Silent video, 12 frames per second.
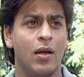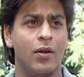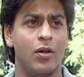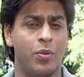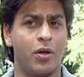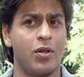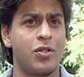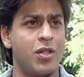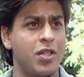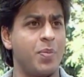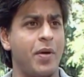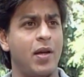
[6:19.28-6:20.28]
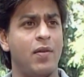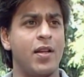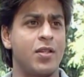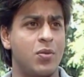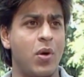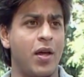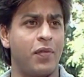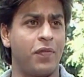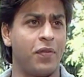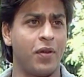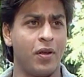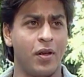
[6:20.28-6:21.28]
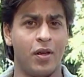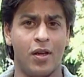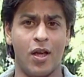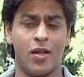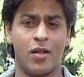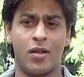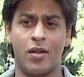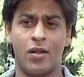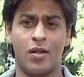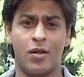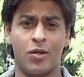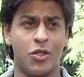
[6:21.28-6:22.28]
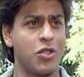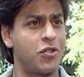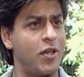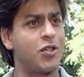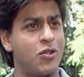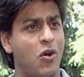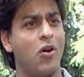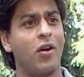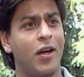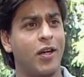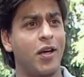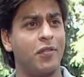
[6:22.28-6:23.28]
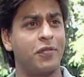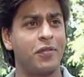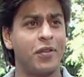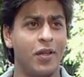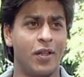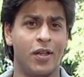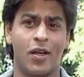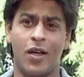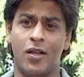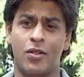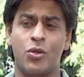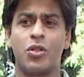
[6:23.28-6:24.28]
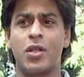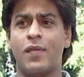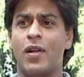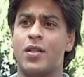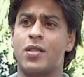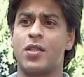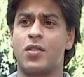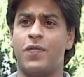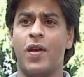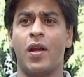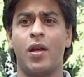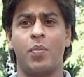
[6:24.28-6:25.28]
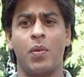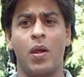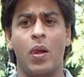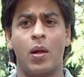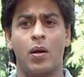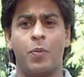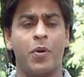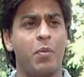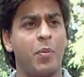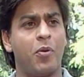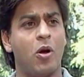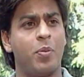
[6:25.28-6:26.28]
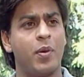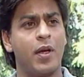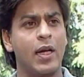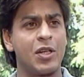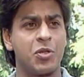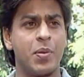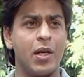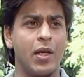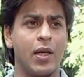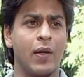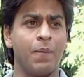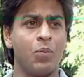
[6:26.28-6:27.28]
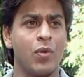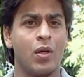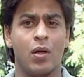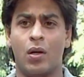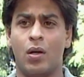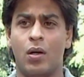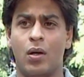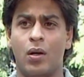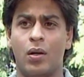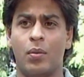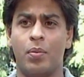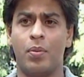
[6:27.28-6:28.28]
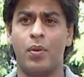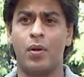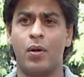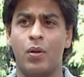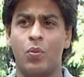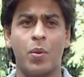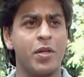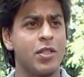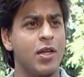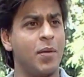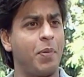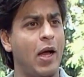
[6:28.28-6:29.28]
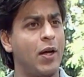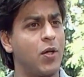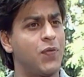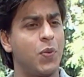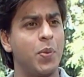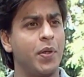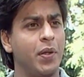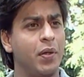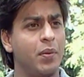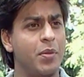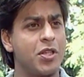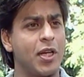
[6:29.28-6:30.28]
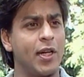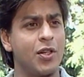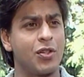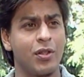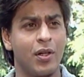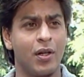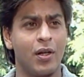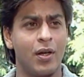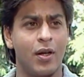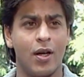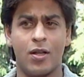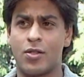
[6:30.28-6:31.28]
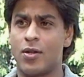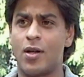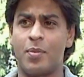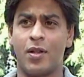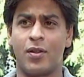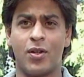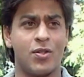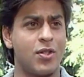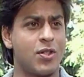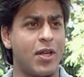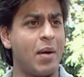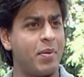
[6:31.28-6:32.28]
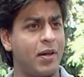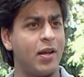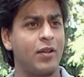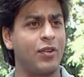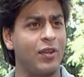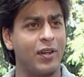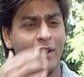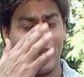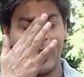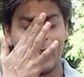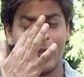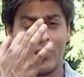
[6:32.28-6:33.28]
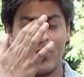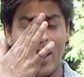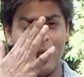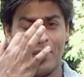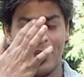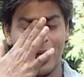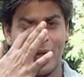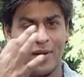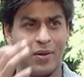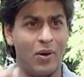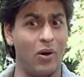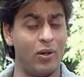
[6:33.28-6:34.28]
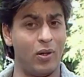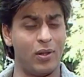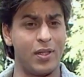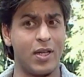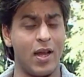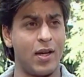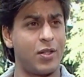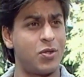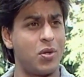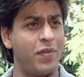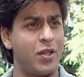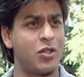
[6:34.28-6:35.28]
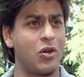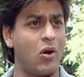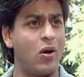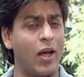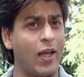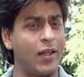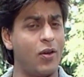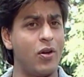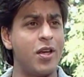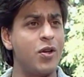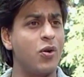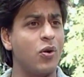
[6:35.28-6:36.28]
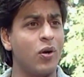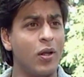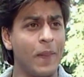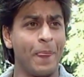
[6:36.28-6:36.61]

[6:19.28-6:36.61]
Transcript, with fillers: you know, because she's a Pehlwan's wife and uh, she's really strong and tough. And Juhi Chawla is this very uh, prim and proper, English speaking, uh, uh, women's lib kind of a woman, Miss English. Okay. And Sonali Bendre is this cabaret dancer. So you have uh, all, all these characters who are very strong, and your hero